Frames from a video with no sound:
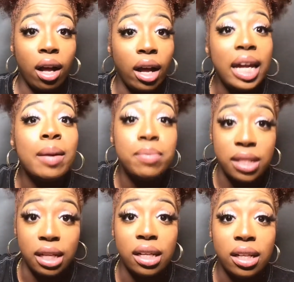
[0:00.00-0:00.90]

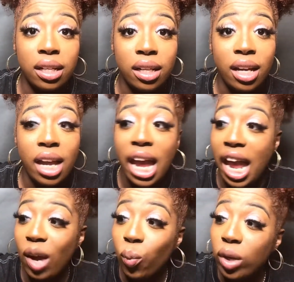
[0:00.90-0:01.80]
empty,
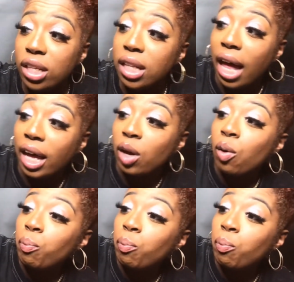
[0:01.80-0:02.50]
and we like